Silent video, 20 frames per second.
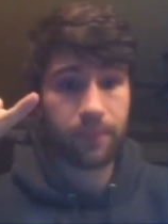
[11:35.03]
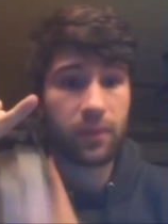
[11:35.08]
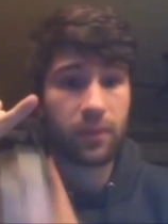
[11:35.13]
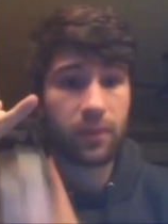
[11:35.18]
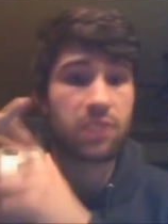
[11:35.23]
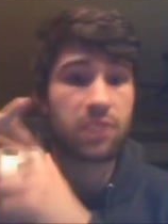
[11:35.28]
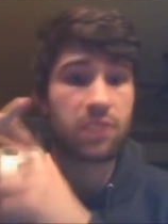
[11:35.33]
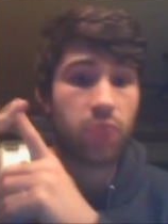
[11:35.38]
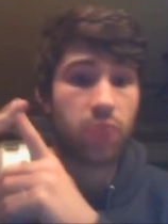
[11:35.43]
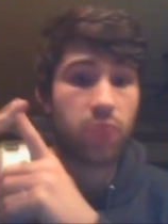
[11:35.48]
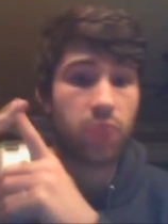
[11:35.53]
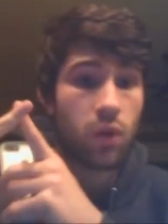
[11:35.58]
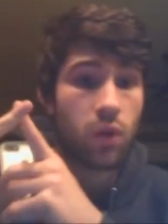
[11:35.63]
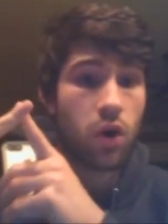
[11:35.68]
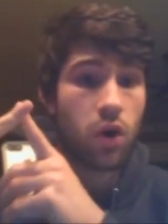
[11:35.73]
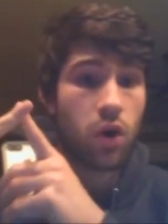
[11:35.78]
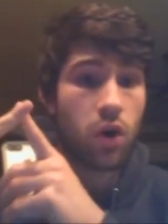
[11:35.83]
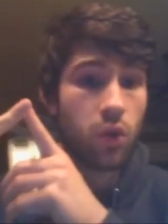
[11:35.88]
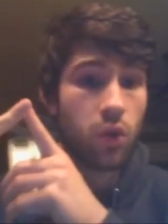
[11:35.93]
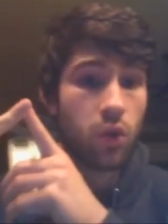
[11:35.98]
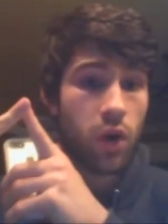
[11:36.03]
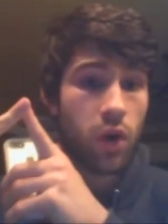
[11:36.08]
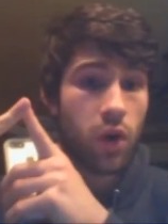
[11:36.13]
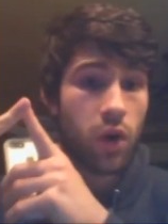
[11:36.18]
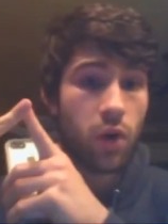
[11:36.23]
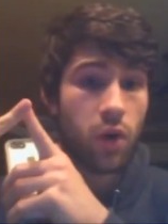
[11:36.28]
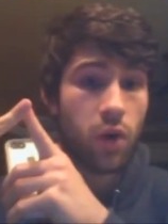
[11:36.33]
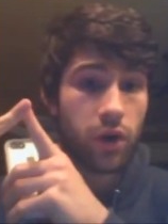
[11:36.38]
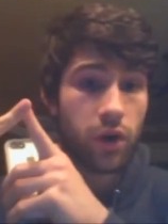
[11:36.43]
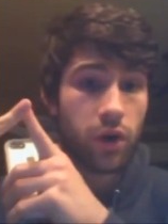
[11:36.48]
spring water, well
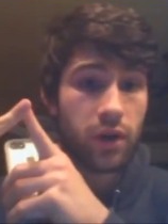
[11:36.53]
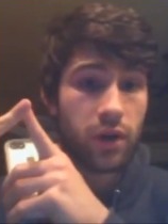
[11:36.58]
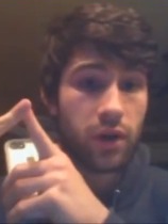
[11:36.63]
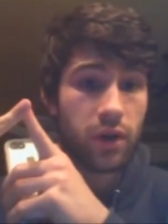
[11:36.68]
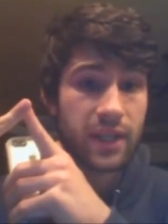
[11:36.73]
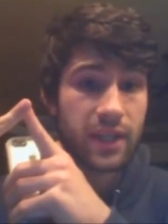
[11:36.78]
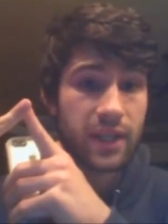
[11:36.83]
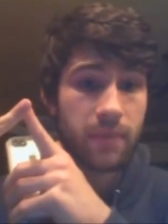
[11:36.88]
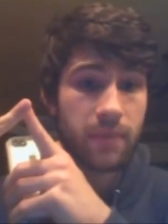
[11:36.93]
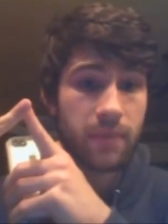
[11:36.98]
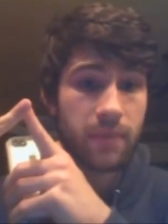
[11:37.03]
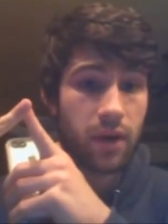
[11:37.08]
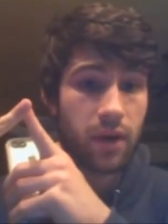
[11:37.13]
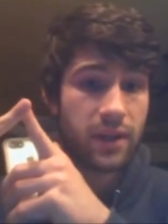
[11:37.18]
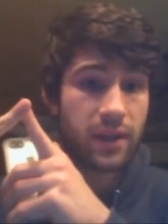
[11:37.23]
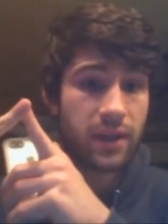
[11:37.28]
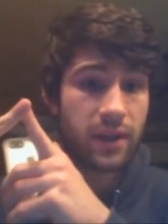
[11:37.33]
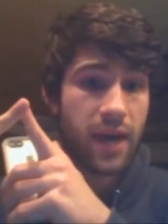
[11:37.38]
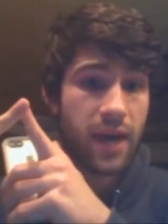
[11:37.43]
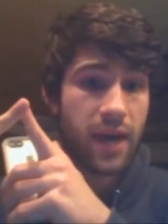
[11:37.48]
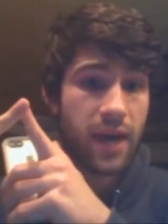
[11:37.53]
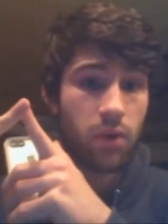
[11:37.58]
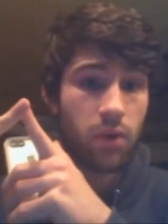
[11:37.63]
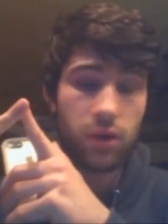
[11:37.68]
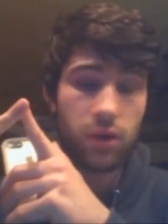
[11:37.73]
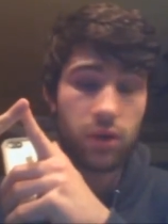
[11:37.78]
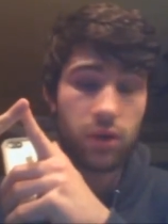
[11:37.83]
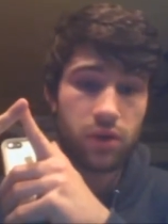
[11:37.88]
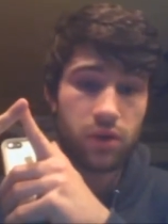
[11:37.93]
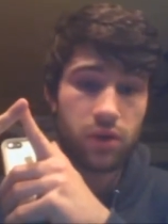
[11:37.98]
water, because that's better than tap
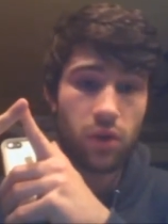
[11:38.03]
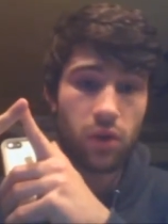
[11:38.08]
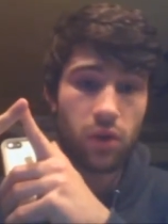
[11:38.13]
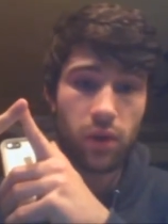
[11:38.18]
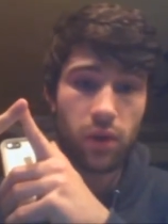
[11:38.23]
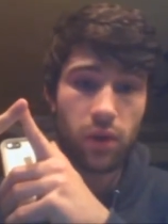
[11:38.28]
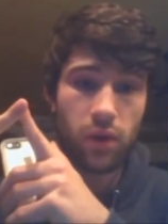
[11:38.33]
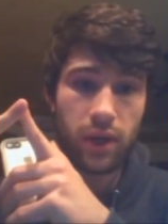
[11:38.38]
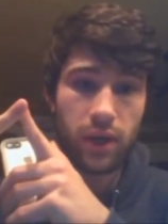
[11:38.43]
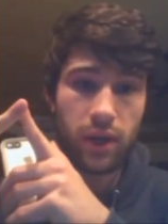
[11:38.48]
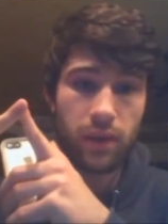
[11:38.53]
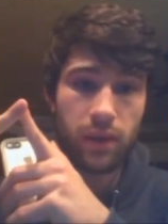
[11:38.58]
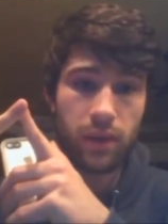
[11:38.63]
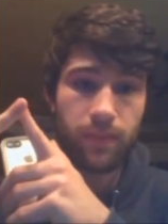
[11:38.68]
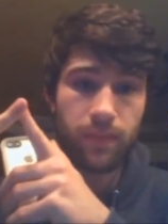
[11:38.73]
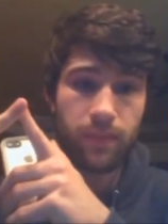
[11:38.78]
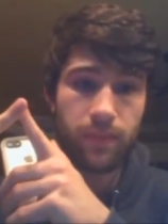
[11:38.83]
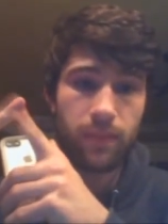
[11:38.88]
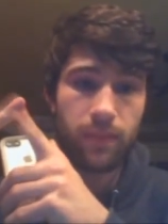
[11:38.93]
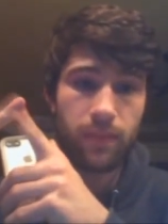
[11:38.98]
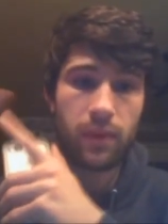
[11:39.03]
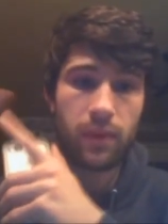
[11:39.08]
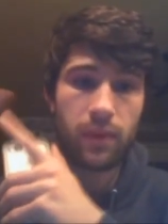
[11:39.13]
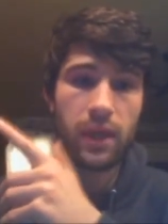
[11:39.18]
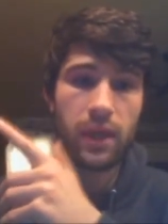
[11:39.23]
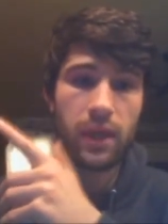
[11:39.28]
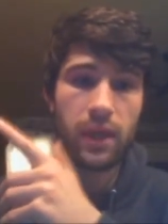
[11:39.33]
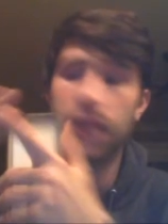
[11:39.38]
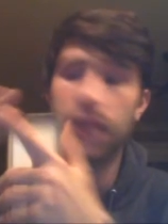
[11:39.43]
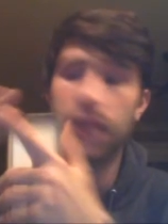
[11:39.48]
water to start with, okay?
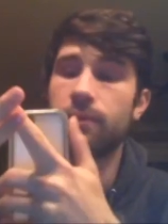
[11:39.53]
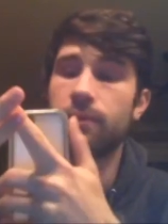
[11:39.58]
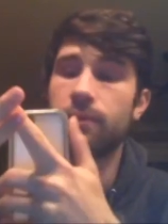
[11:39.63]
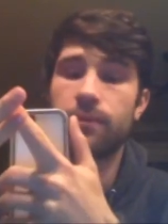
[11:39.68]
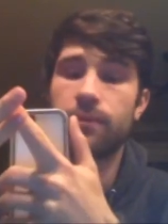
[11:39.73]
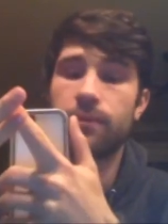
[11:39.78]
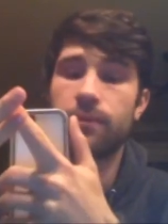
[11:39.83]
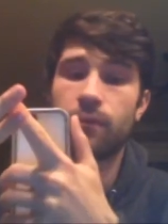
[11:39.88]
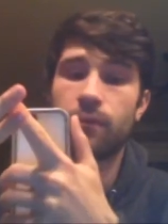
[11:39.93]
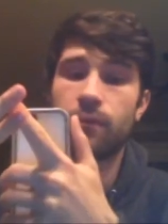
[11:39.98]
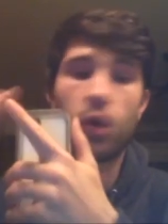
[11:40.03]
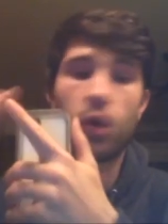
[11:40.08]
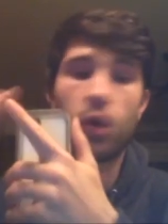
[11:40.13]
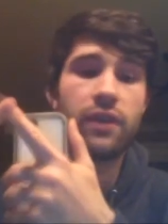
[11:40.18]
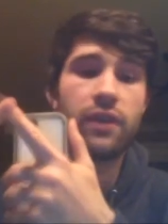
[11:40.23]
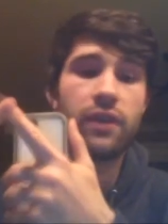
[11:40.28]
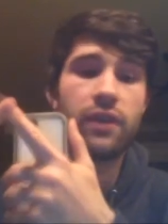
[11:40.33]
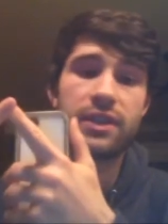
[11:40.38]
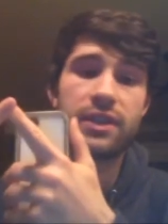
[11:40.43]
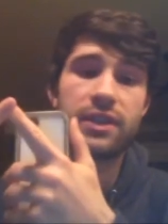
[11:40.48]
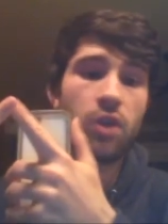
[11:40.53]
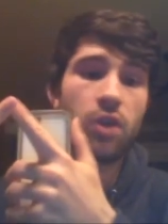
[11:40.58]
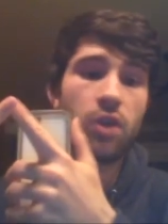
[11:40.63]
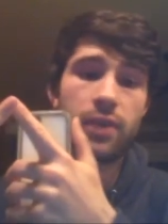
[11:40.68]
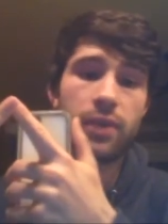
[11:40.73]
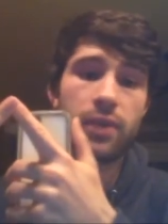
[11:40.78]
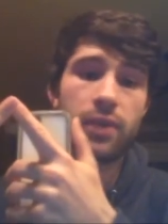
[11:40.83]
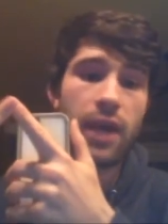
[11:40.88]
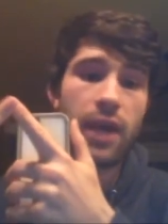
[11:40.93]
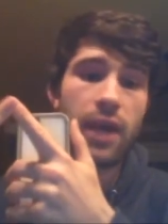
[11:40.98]
Then, or even start
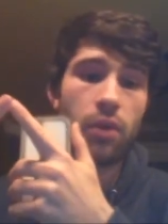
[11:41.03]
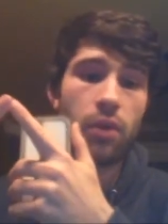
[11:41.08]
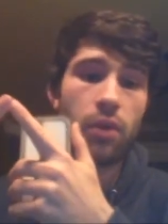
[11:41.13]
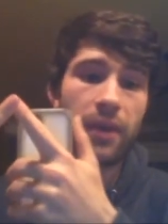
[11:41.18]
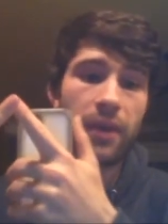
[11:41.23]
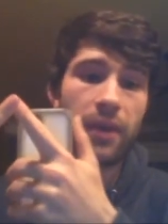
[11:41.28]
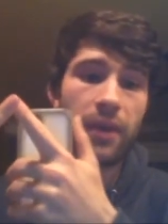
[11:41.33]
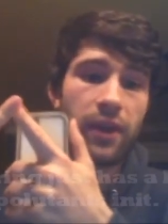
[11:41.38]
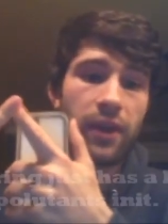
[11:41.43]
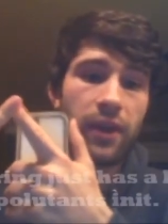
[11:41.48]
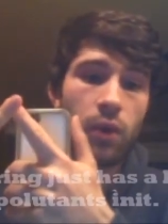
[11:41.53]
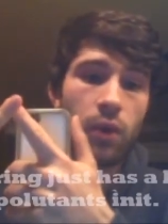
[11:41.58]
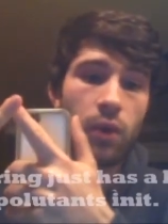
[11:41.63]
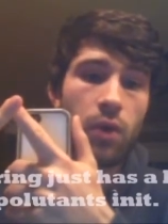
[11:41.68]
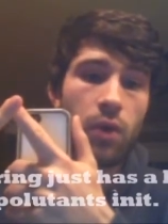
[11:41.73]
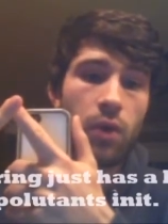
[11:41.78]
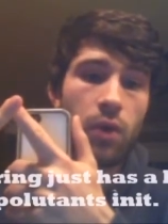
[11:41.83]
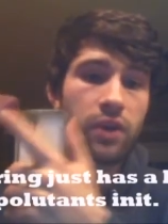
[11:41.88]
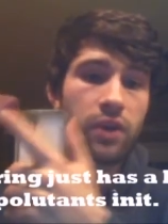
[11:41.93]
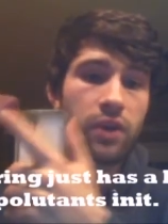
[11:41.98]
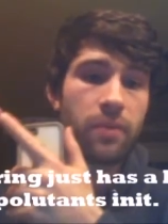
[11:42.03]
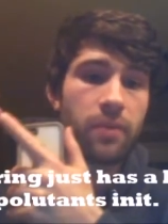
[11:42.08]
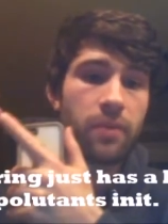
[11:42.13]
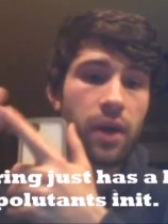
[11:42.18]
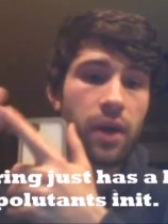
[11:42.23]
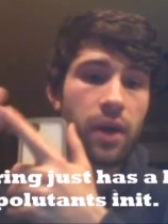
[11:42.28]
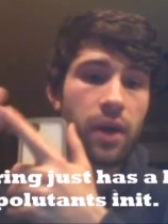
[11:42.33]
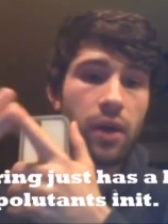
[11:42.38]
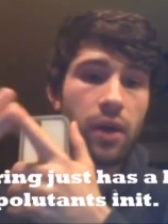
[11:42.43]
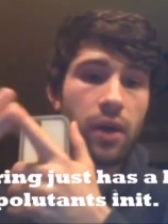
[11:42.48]
with tap water, but I think the well water is even
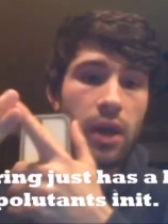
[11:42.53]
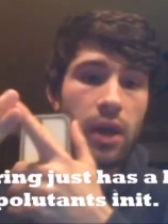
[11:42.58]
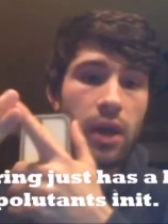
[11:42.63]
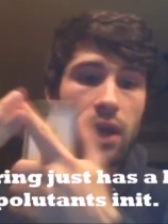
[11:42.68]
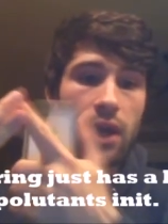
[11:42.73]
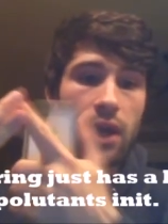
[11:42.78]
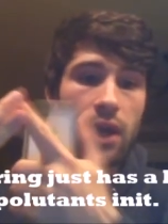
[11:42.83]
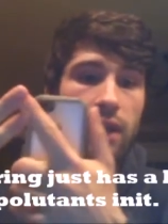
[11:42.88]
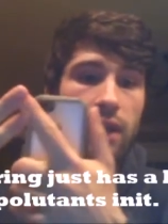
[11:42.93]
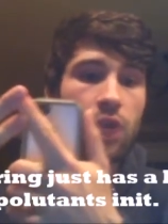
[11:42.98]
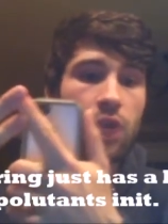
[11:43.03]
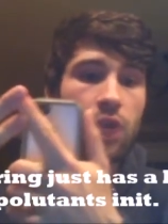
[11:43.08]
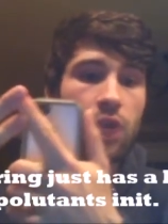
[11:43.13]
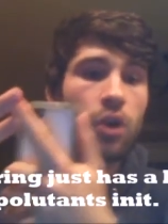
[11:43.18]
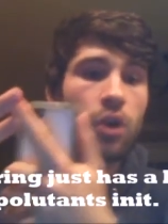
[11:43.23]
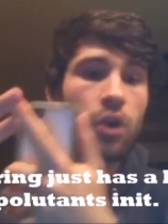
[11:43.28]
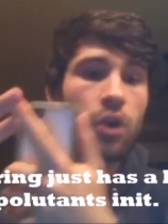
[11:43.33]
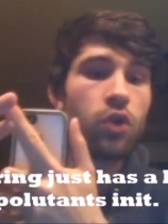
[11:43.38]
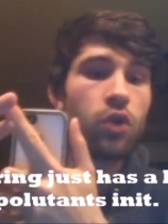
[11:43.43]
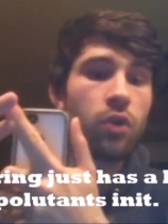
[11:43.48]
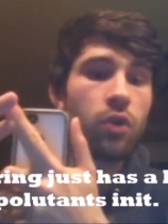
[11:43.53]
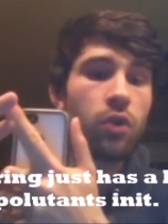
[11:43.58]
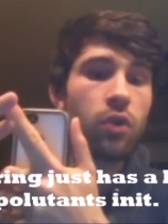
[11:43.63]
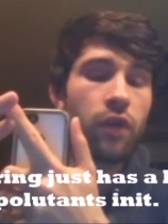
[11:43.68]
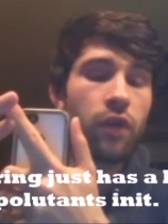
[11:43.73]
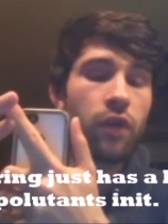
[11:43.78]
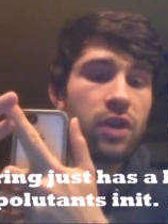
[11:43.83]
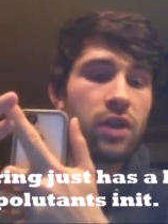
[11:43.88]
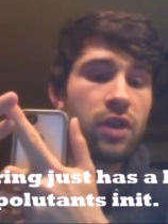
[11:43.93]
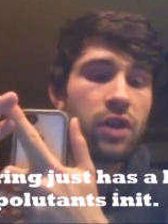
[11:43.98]
better. Then you run it through a
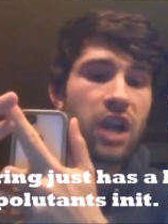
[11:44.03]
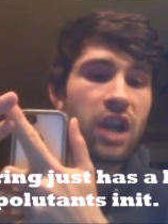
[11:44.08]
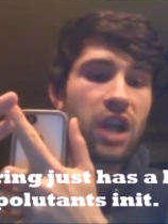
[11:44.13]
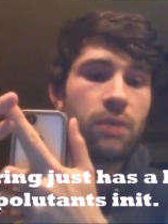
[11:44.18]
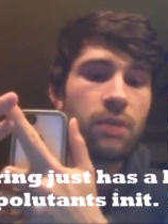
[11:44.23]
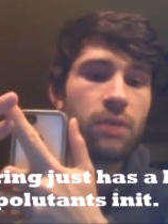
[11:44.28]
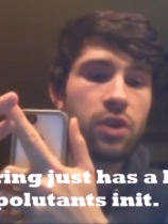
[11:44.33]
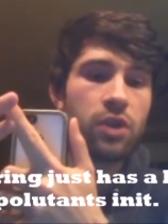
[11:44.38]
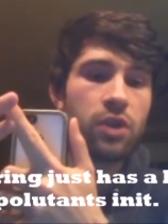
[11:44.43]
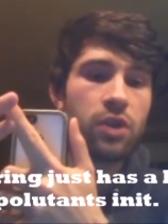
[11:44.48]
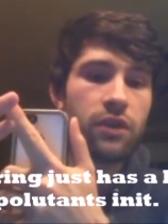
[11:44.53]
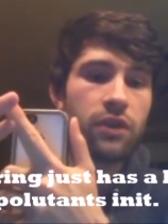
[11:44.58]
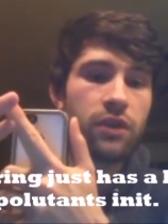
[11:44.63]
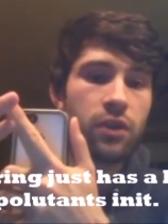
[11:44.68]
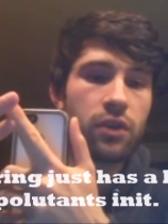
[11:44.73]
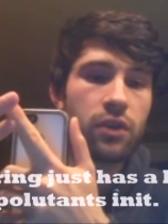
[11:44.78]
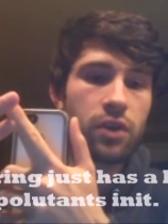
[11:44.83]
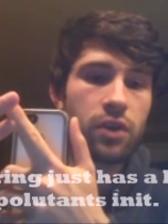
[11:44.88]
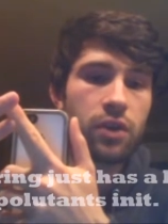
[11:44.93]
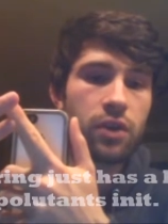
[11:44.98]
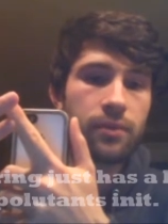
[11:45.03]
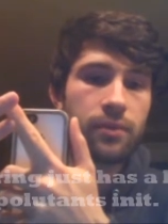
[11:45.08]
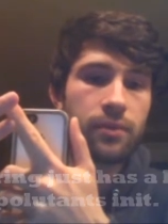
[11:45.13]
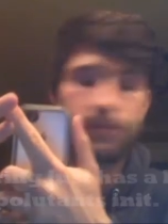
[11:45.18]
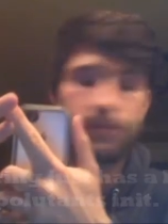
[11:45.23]
reverse osmosis filter